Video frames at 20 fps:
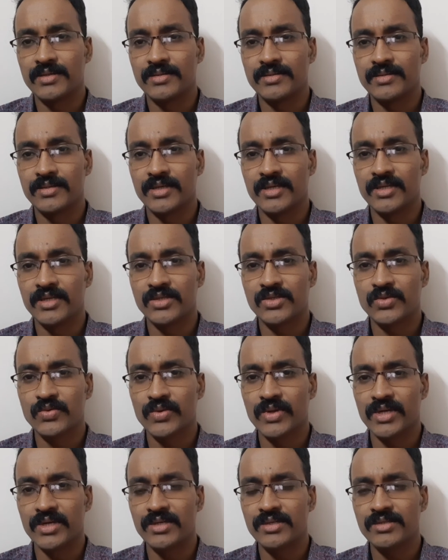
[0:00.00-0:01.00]
dear
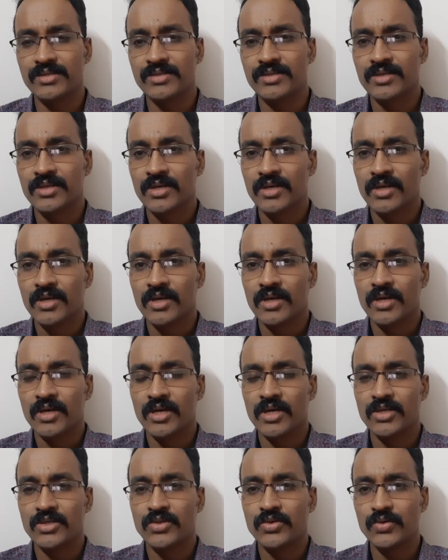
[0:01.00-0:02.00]
students,
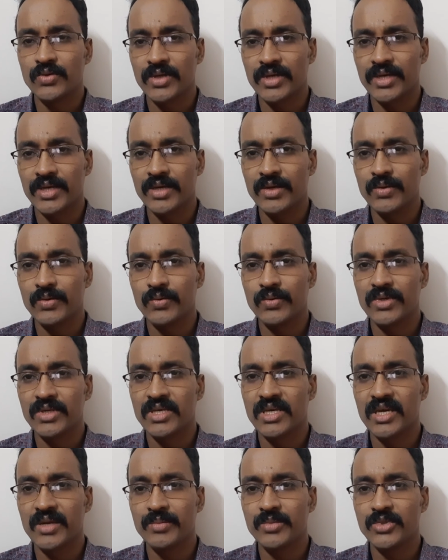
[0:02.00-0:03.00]
today we
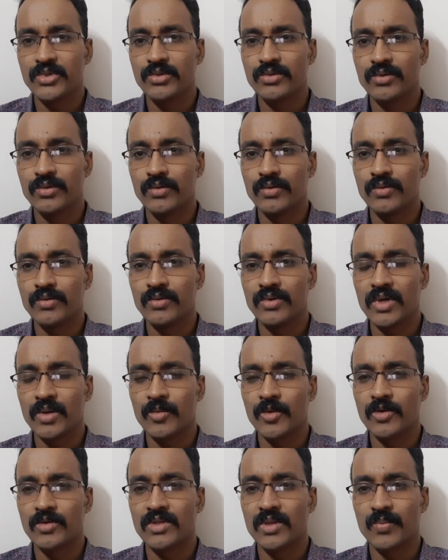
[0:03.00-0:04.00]
came to know
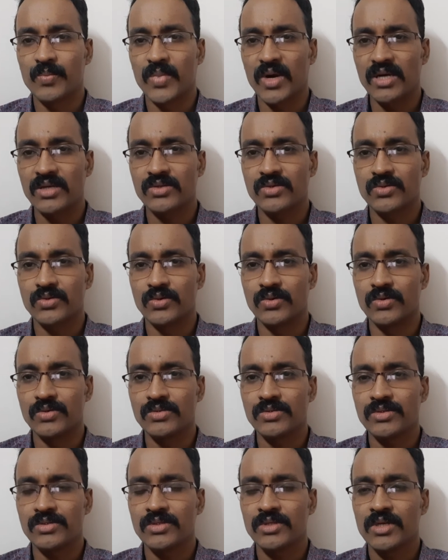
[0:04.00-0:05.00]
about the
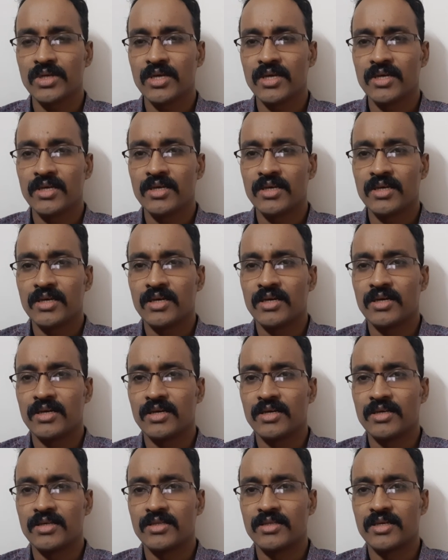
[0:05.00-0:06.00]
persons
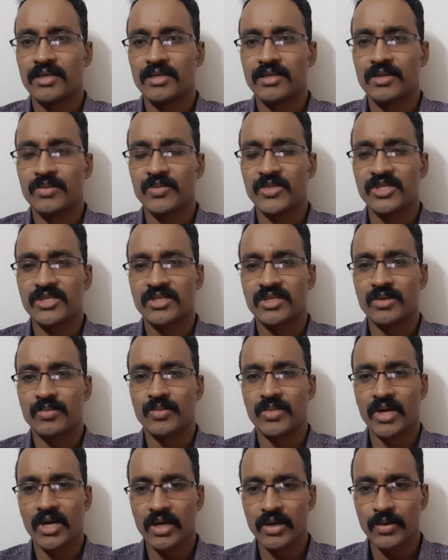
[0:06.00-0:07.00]
that Mr.
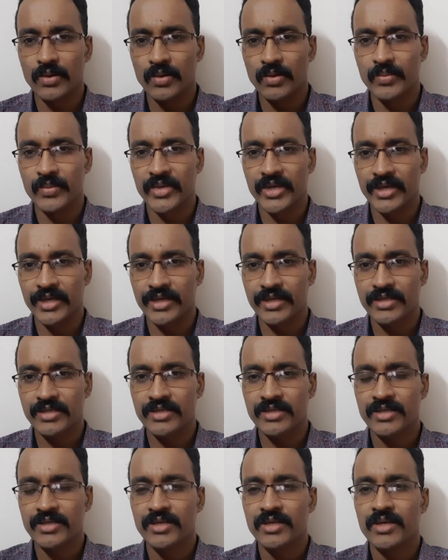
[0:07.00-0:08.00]
Marlowe
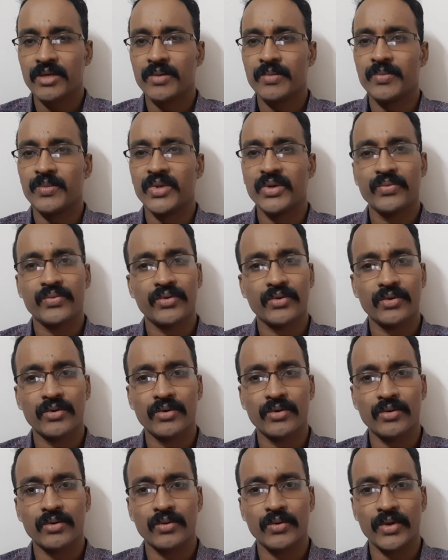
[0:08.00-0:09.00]
met
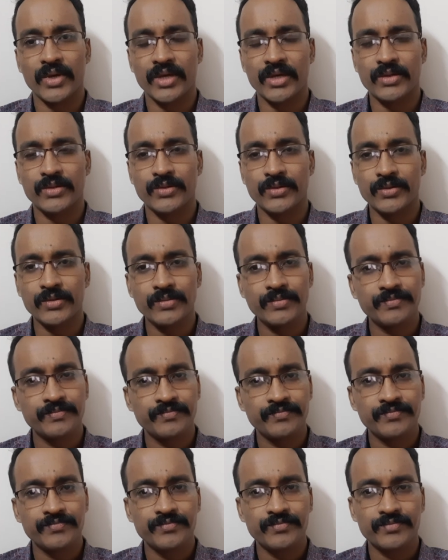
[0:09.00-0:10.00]
before going to
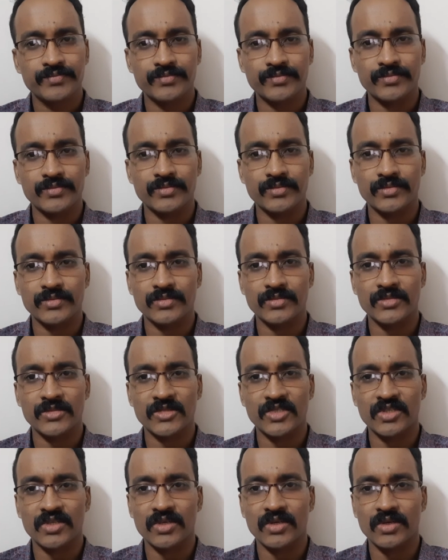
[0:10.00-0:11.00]

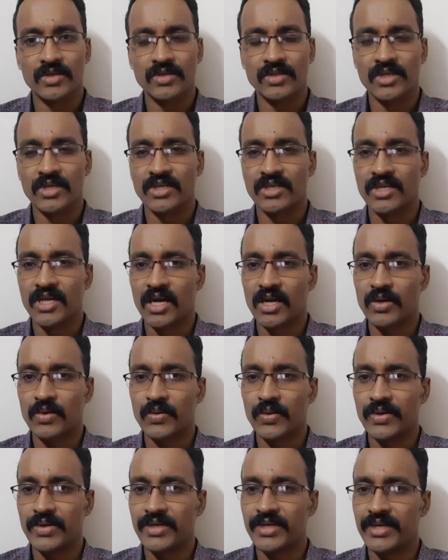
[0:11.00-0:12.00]
the dark
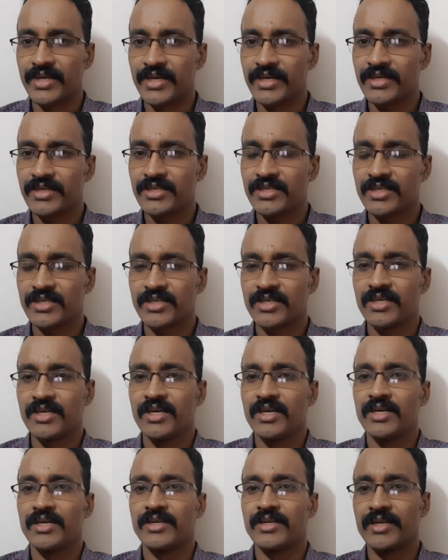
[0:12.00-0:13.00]
continent
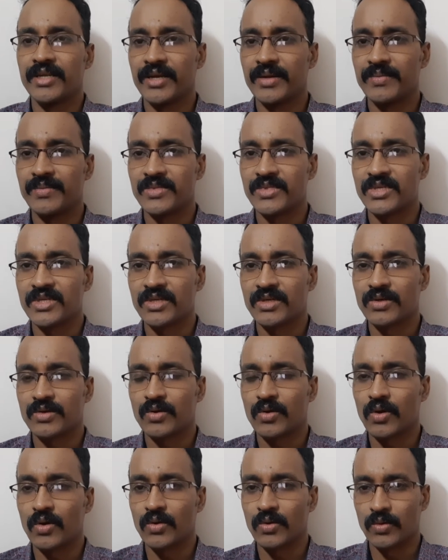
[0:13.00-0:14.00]
named
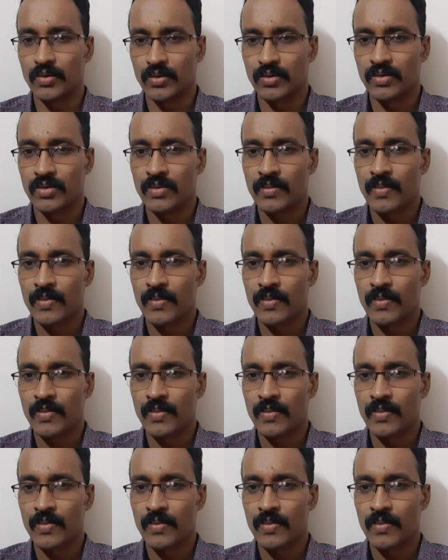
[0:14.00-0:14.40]
Congo,